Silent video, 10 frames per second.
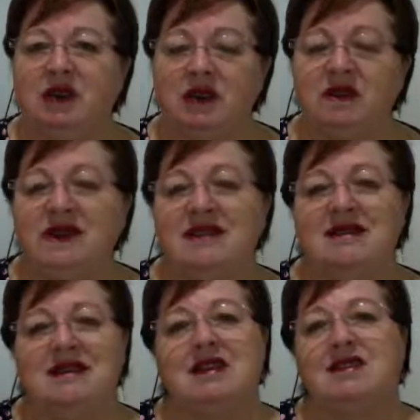All of this
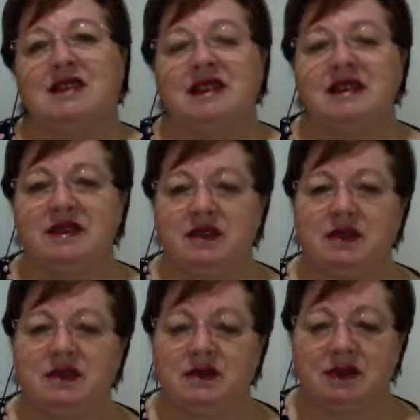stuff is
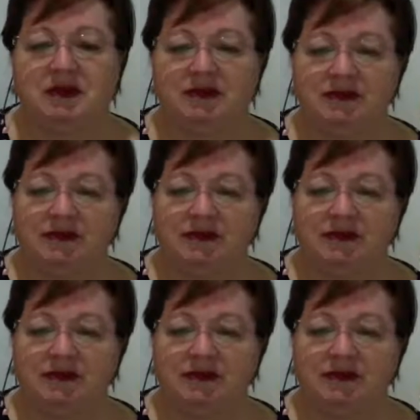doable.